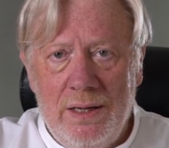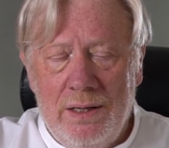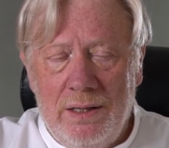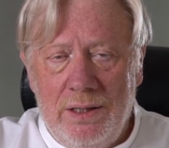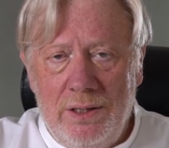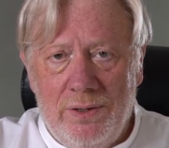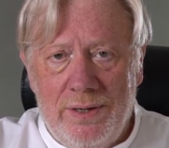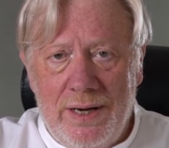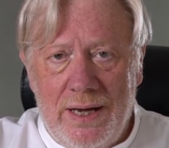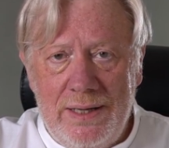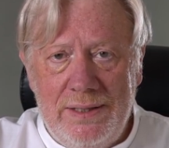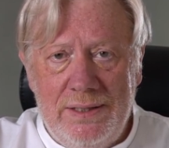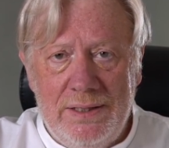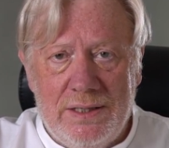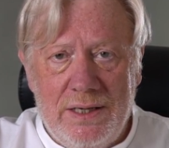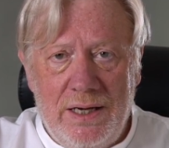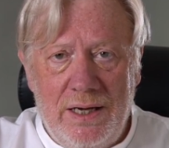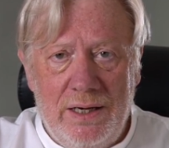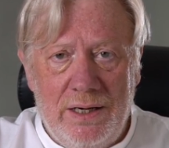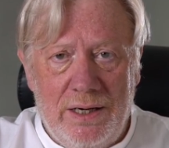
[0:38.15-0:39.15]
United
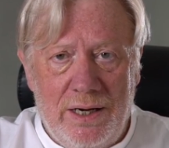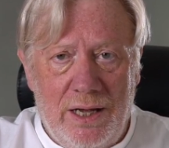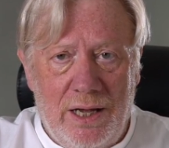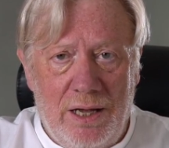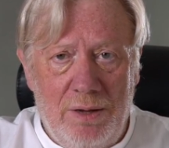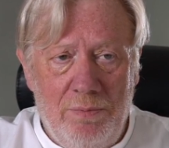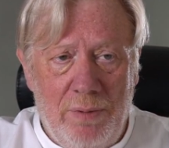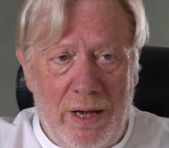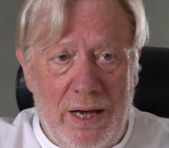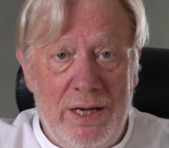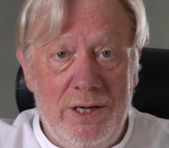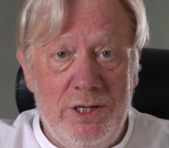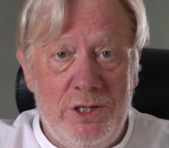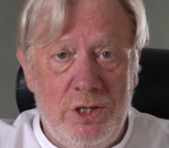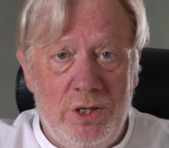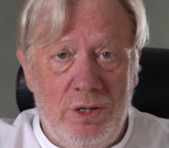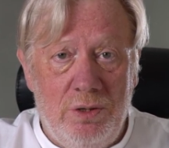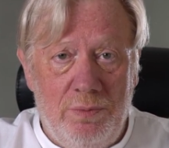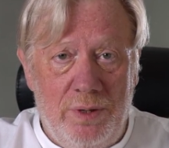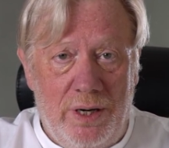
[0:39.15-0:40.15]
Kingdom and
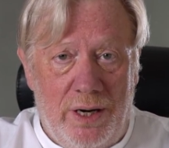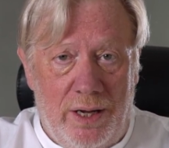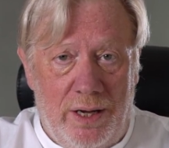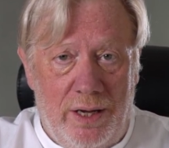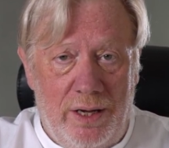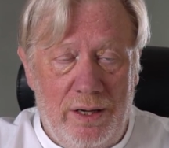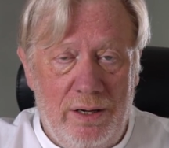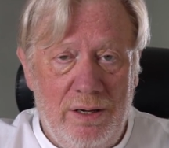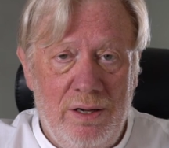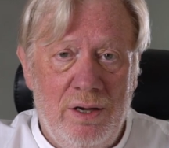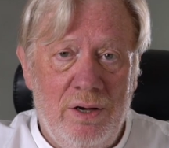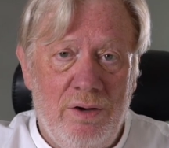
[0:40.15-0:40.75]
Germany,